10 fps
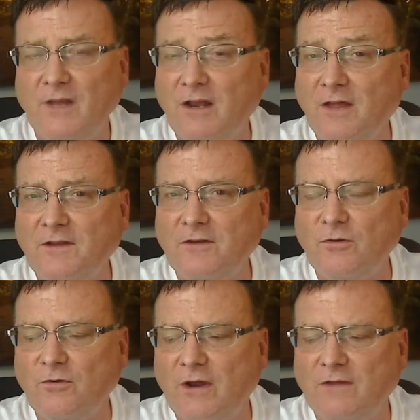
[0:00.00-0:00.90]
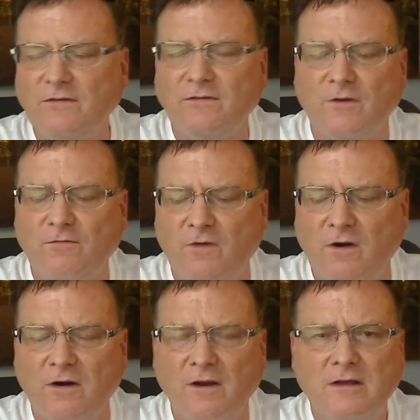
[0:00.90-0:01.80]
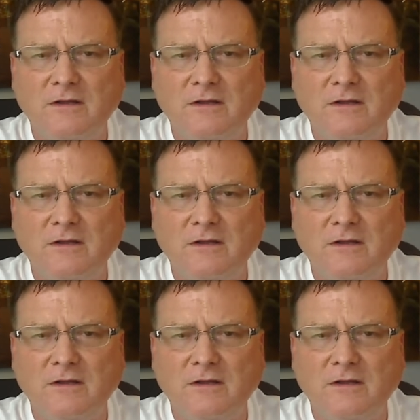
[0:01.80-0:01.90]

Nothing too crazy so far.